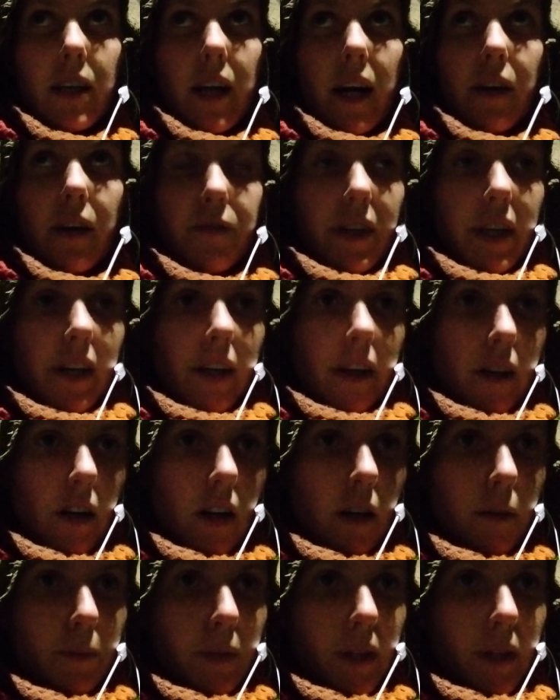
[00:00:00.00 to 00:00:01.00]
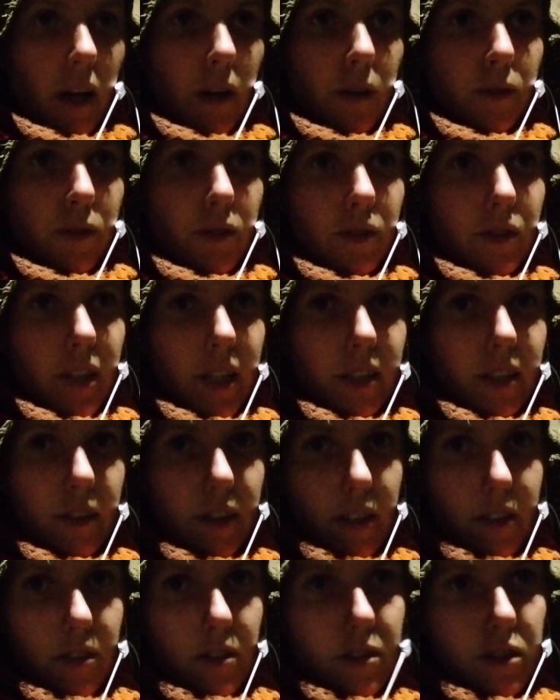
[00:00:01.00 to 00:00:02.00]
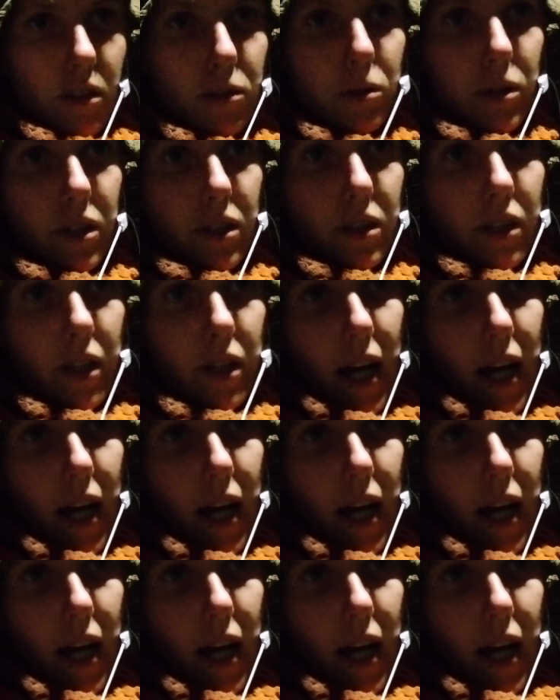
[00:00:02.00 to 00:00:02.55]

And when I calm down, then it gets slower,